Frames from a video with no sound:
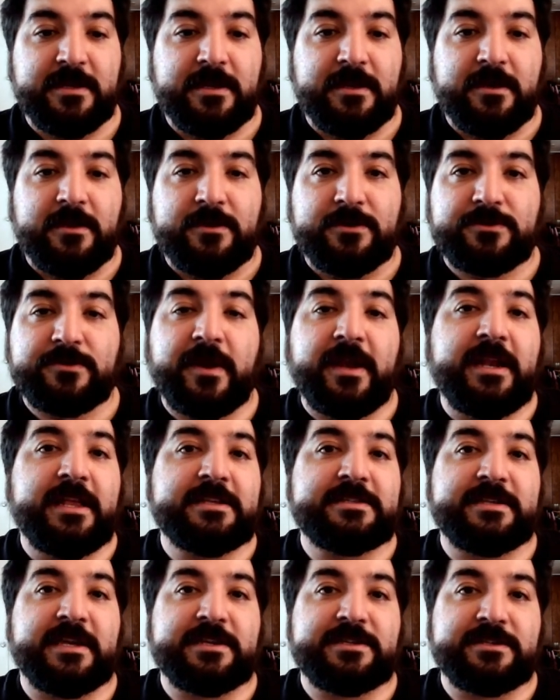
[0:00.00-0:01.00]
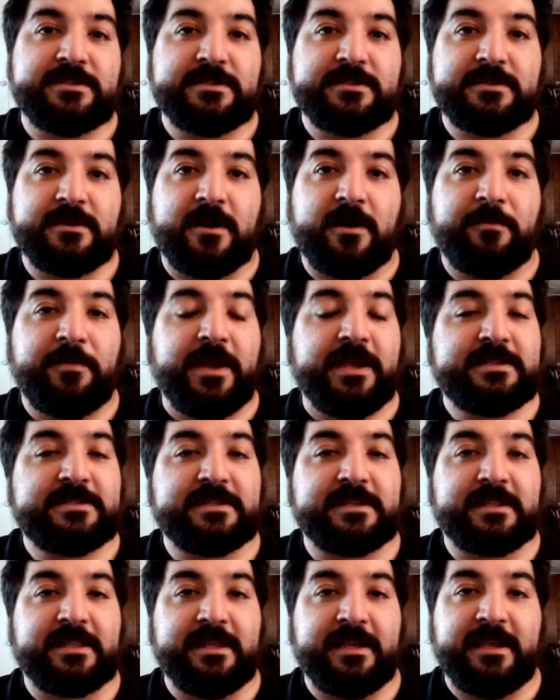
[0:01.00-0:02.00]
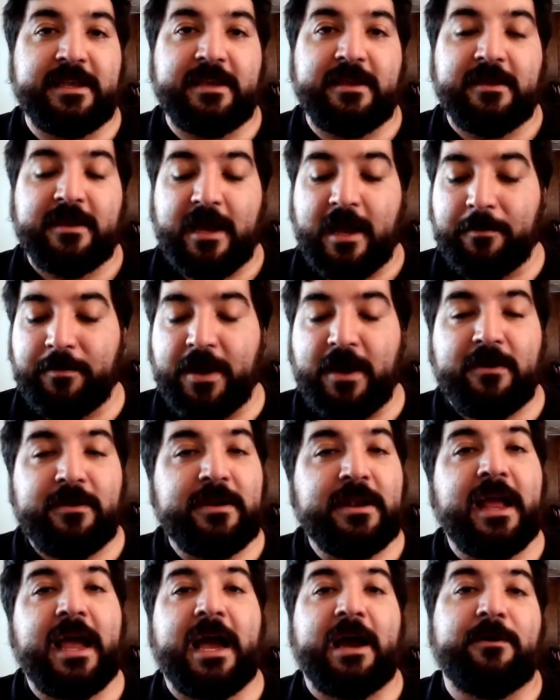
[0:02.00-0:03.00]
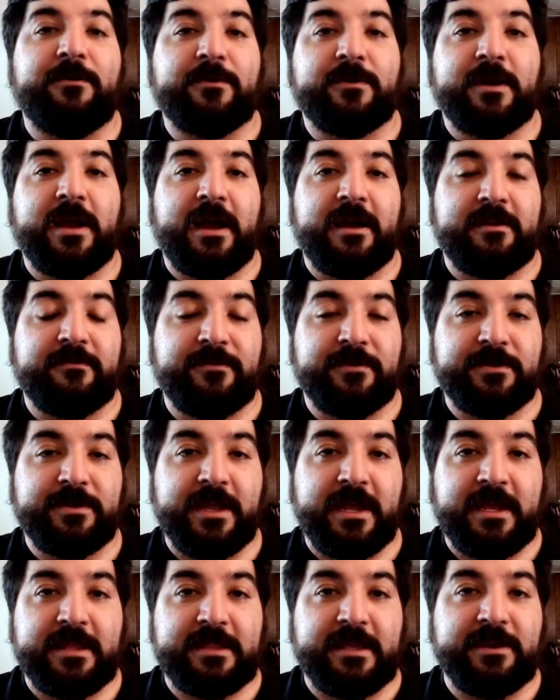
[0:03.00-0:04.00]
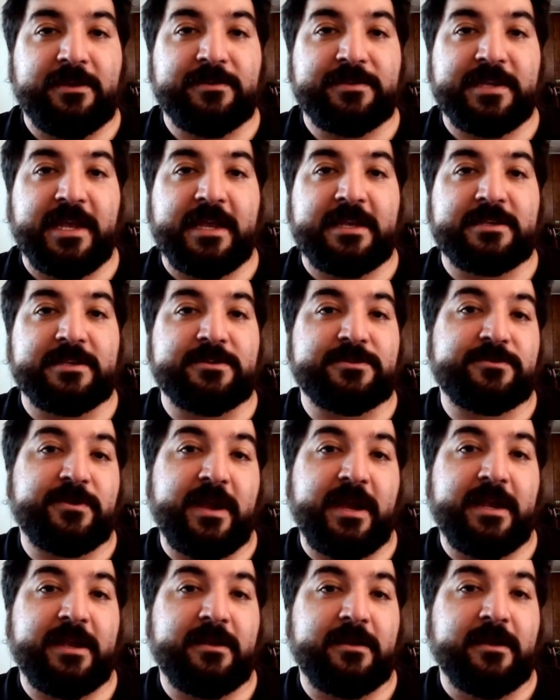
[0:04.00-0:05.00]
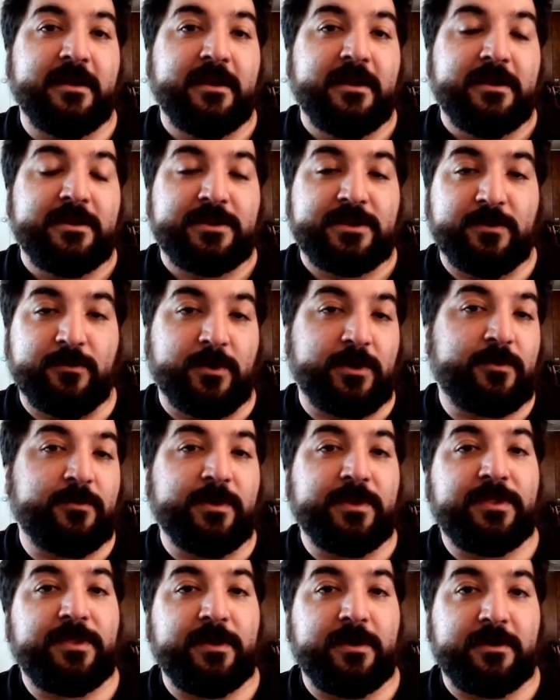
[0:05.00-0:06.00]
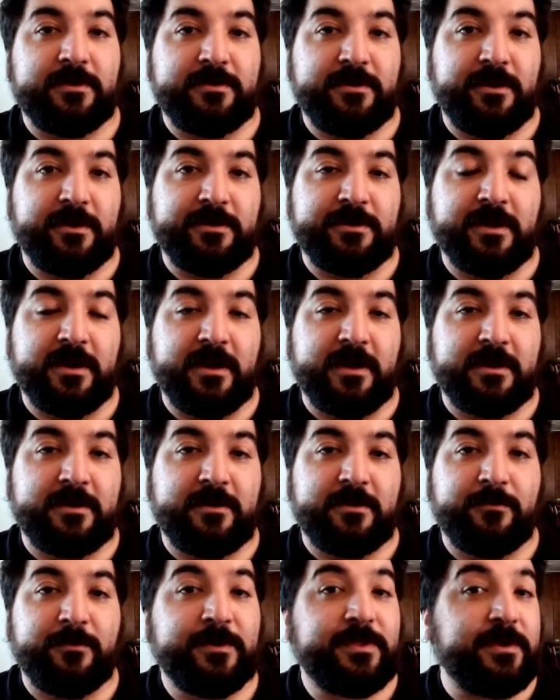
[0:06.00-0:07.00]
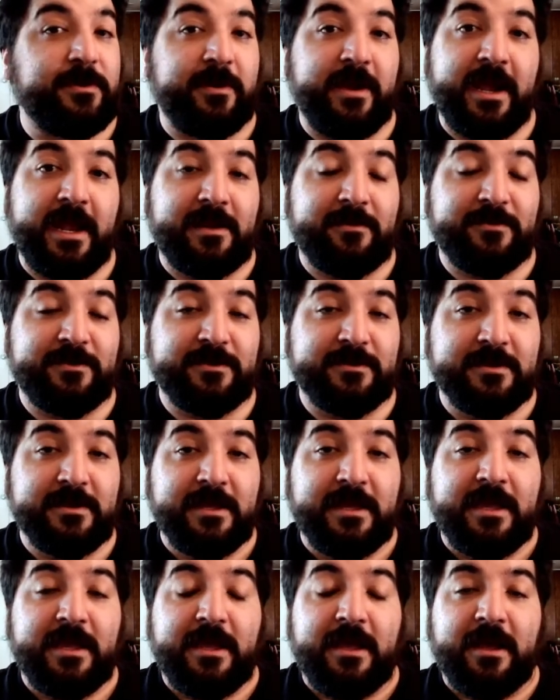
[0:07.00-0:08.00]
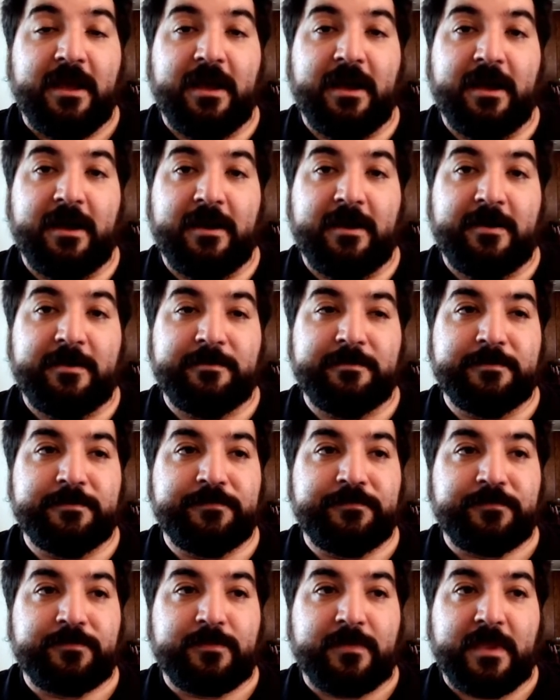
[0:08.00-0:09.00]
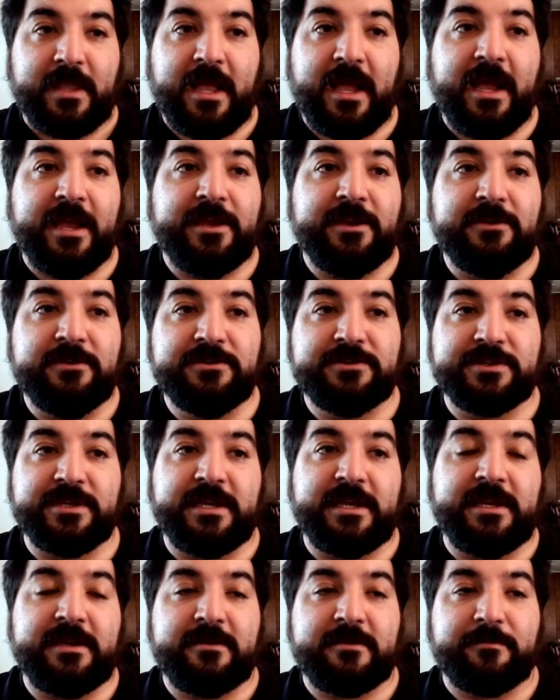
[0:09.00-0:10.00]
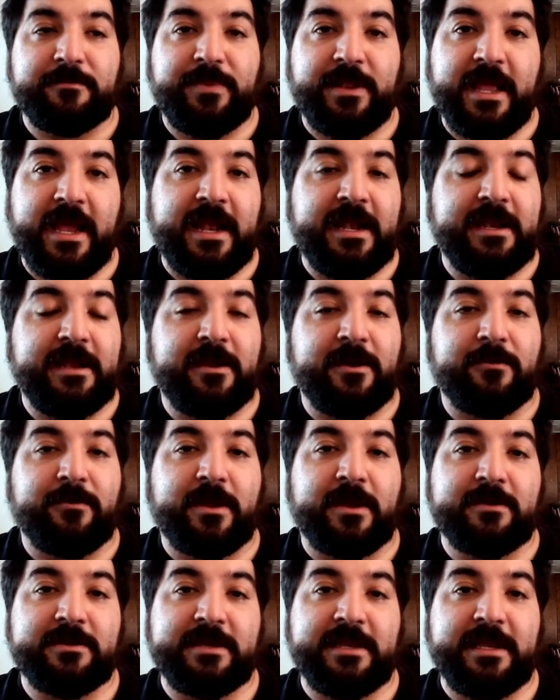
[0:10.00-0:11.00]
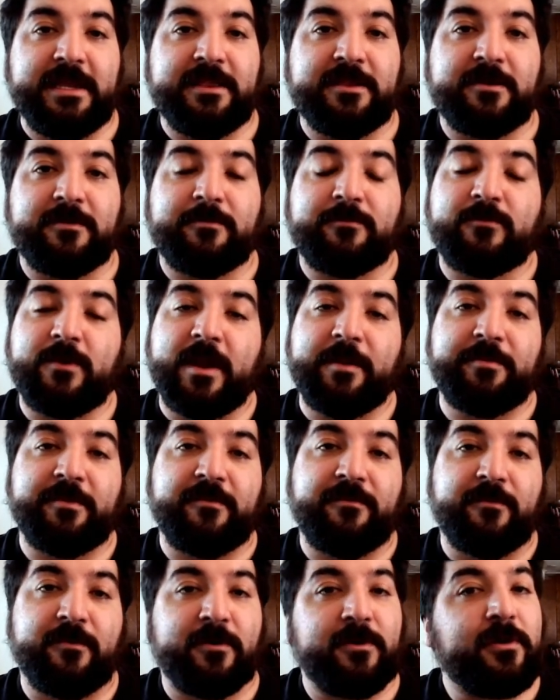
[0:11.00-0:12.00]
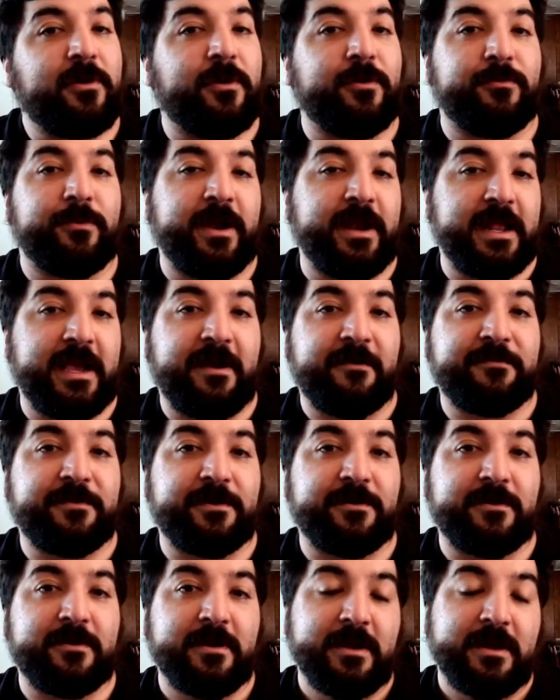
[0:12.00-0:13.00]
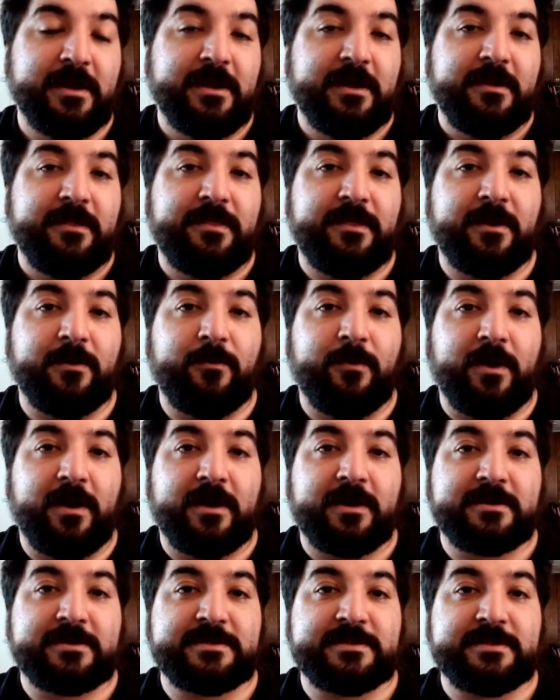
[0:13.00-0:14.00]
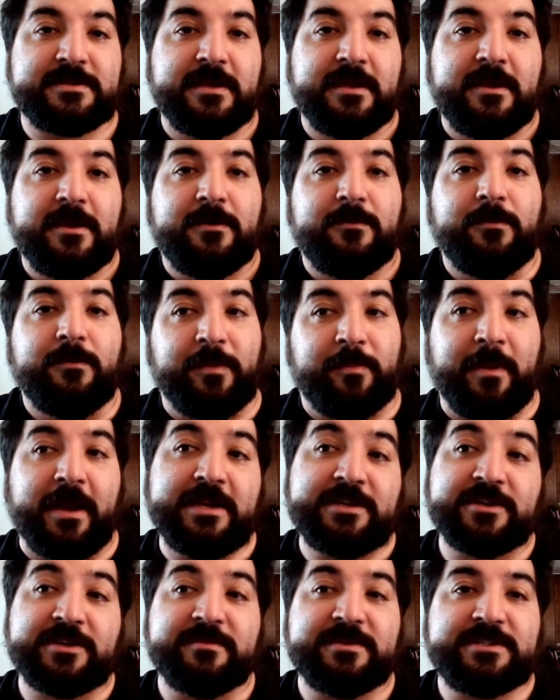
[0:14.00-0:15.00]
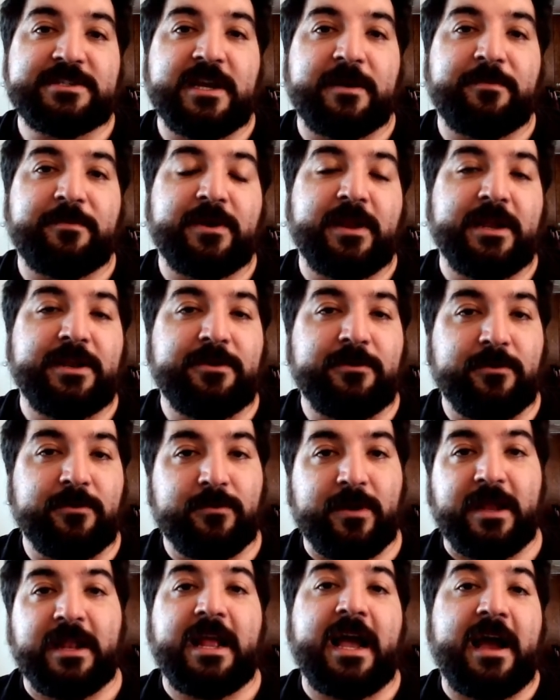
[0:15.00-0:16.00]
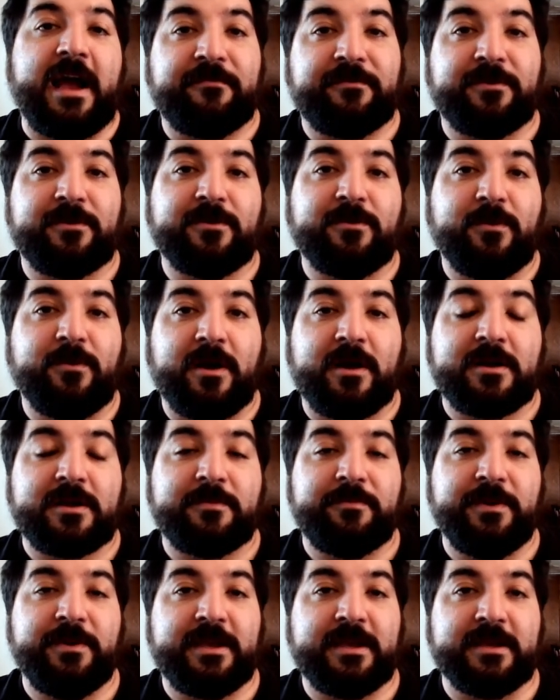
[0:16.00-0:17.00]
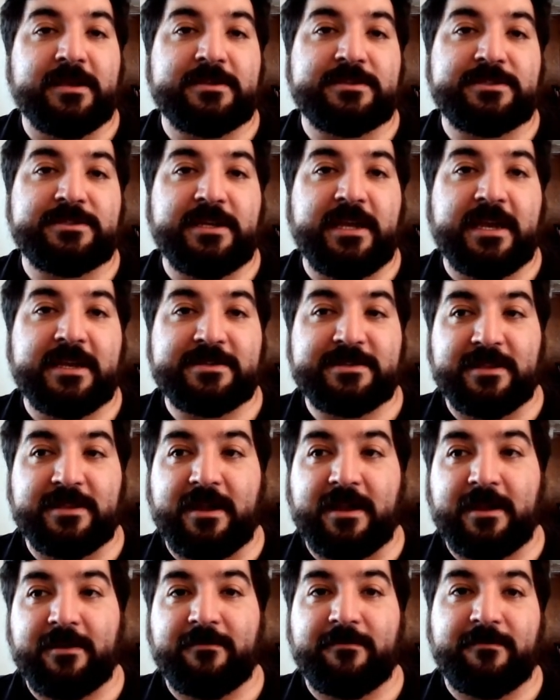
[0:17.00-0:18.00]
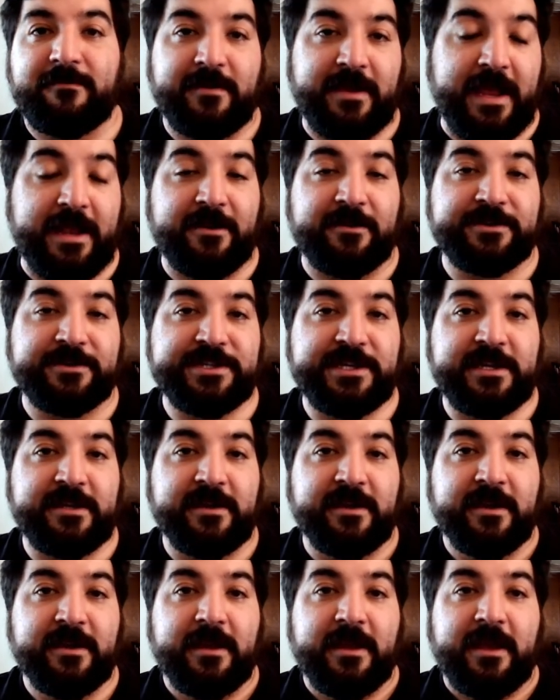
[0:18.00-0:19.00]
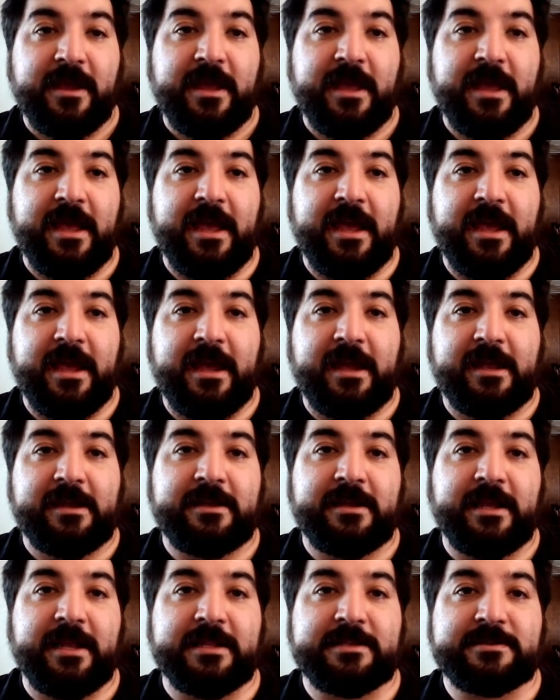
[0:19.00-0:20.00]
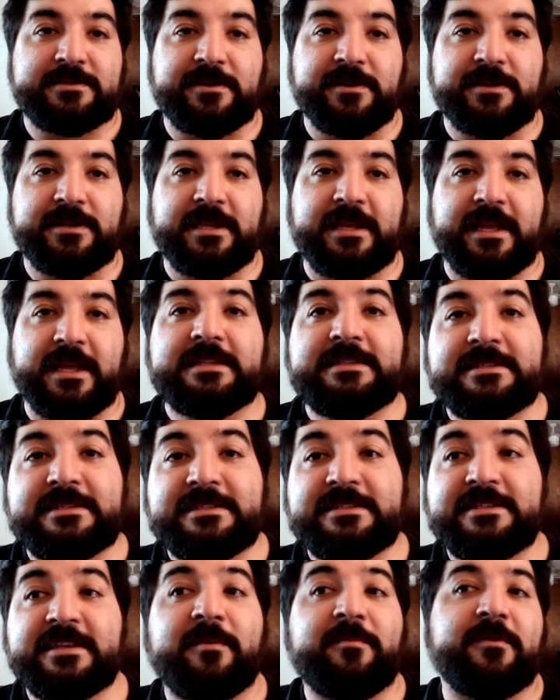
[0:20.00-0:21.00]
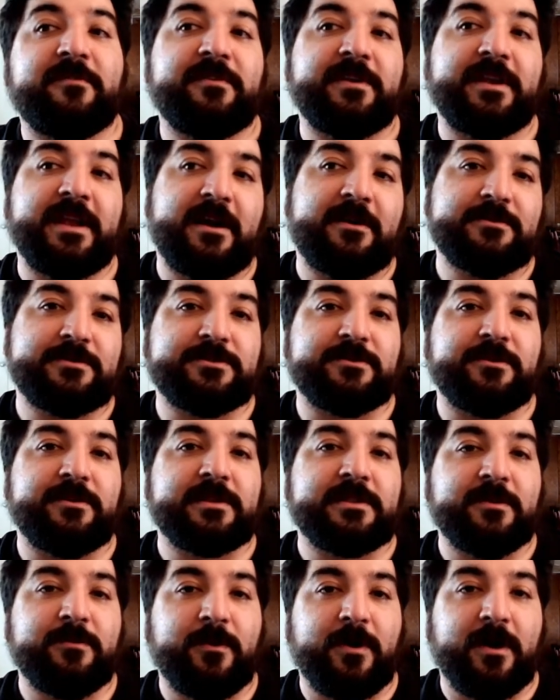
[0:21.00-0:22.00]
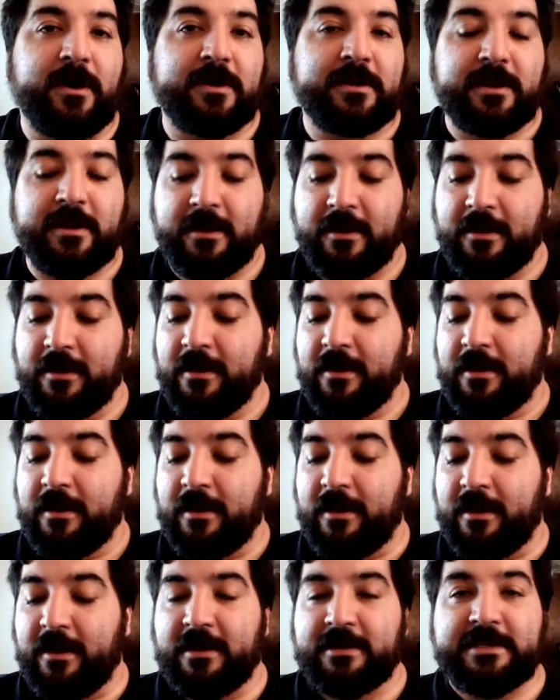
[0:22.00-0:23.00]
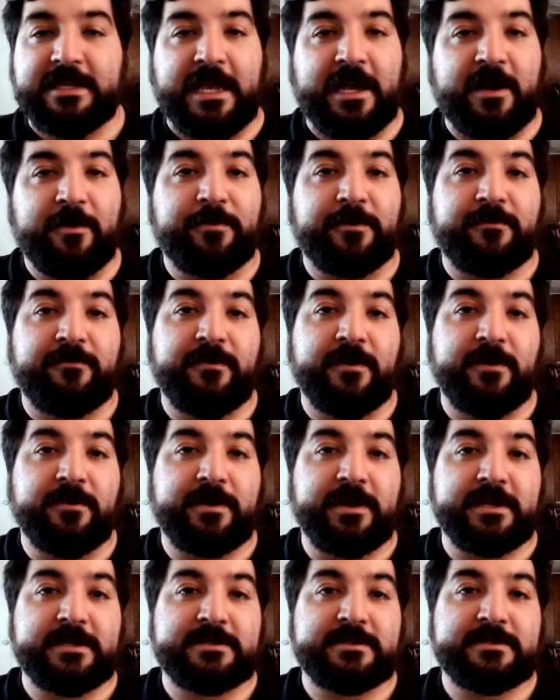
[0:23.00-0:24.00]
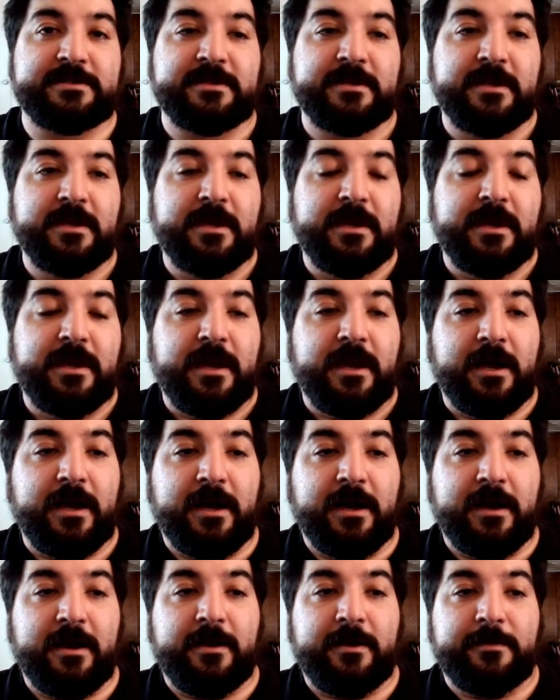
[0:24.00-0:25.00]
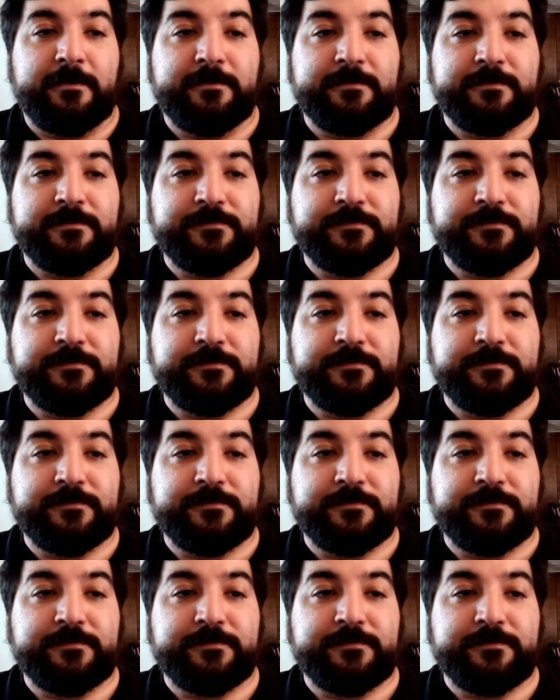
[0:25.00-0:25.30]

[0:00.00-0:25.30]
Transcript: Training sessions are basically about an hour out of your day that you take to train to work with your dog or with your animal. Um, I usually plan it around either right before or right after their walks. With my German Shepherd, I do it right after a walk because she has a lot of energy, and it's good to get some of it out during the walk. to help her focus. Um,